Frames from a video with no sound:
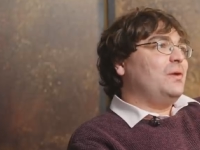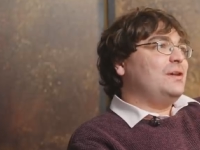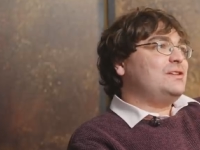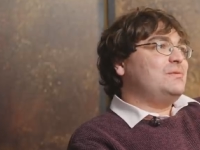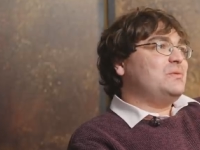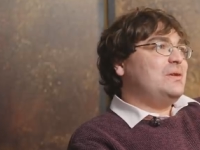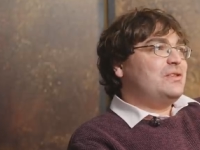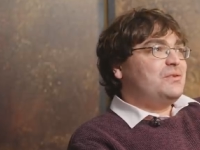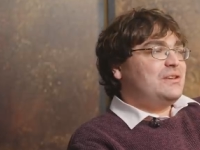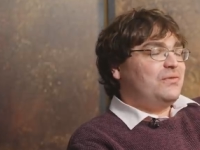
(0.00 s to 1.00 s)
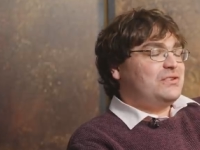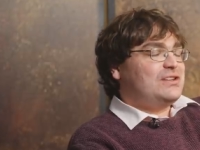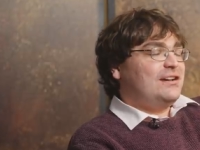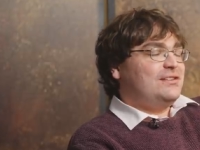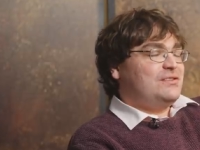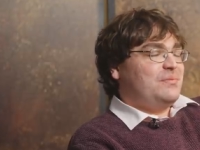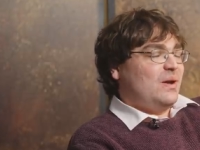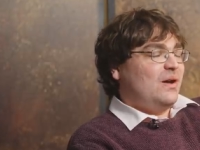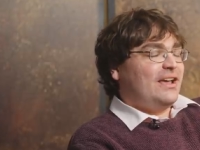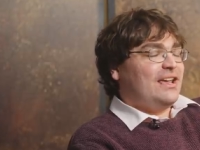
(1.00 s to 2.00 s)
it seems to me that different standards
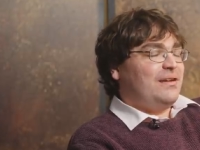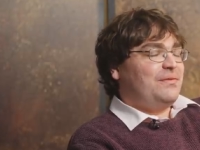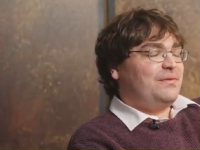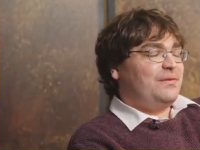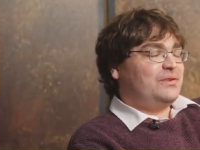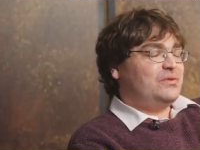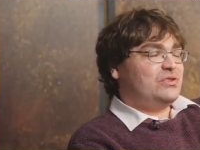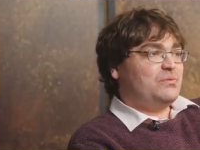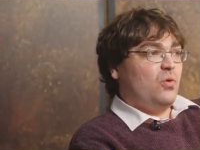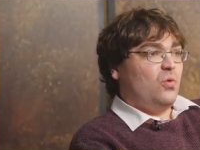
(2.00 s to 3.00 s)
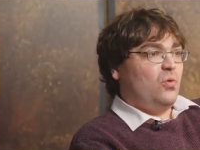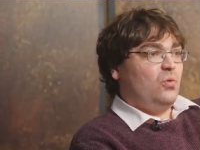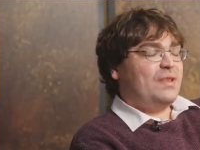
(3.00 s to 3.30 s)
apply if to a small,